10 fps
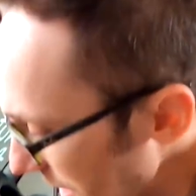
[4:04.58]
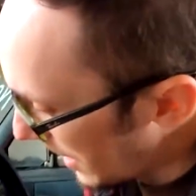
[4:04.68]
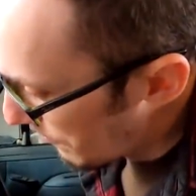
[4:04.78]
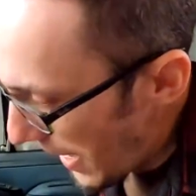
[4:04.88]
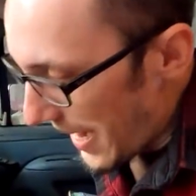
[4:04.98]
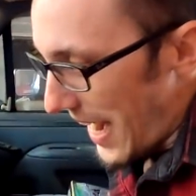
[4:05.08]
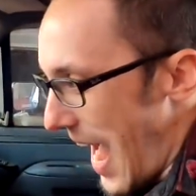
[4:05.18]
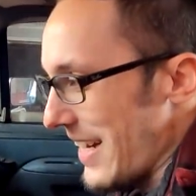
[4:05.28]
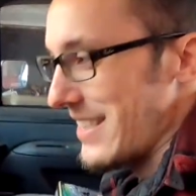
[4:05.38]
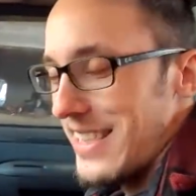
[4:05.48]
And man,
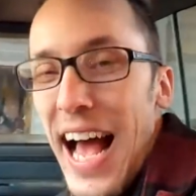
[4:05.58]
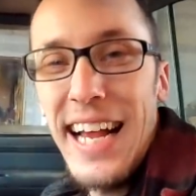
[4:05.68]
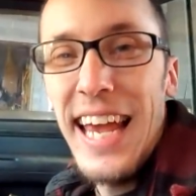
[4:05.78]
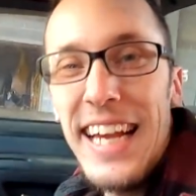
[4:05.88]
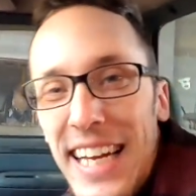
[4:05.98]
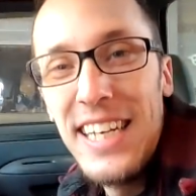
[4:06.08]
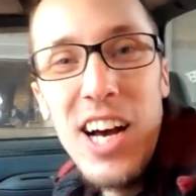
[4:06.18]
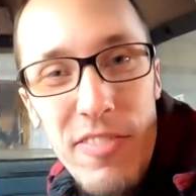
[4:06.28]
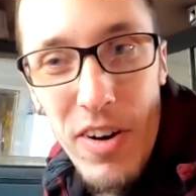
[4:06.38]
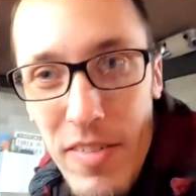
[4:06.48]
I can't get
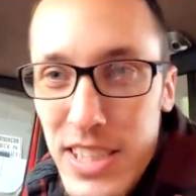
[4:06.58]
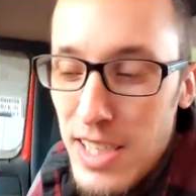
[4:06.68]
enough of it.